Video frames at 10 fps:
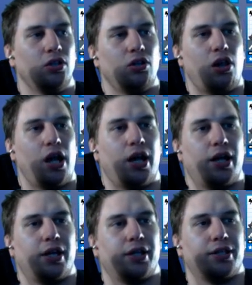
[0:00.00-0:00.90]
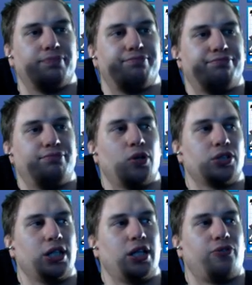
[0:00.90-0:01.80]
I don't
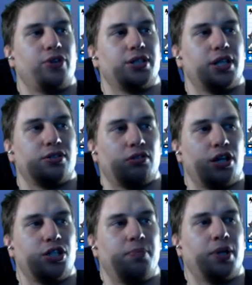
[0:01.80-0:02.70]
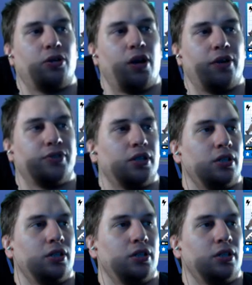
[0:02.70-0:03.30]
see a difference, and it's a lot cheaper to craft.